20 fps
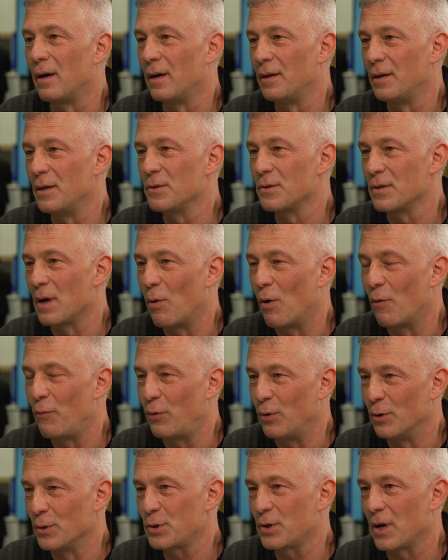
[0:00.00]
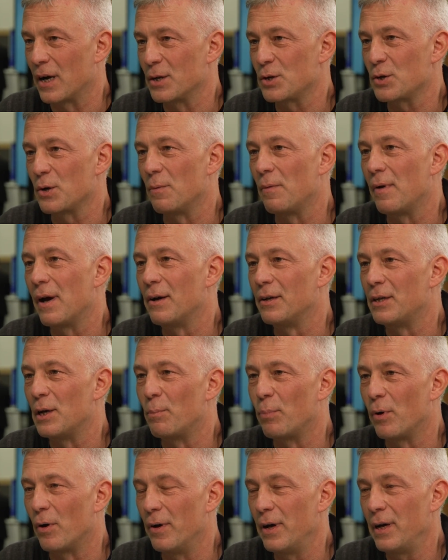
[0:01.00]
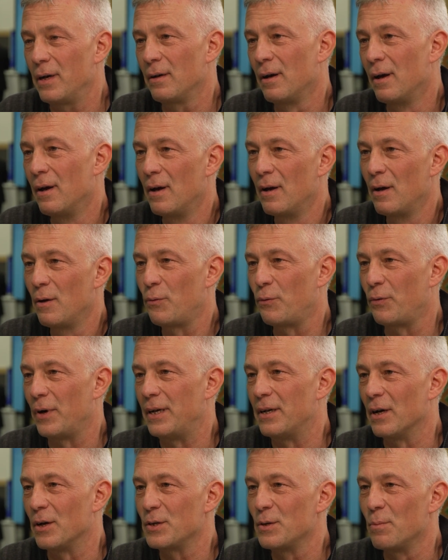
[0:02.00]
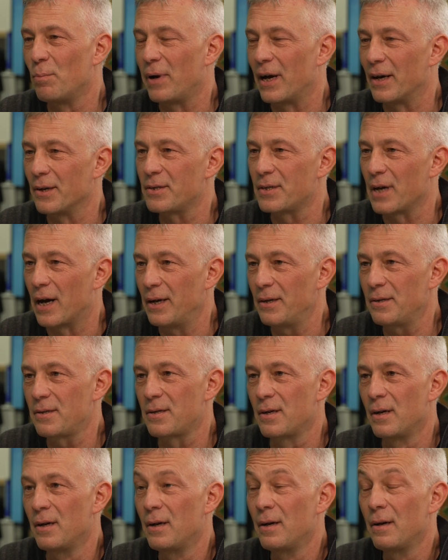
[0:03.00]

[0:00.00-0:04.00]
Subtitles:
This is our first country we are deploying, 3,000 plus sites.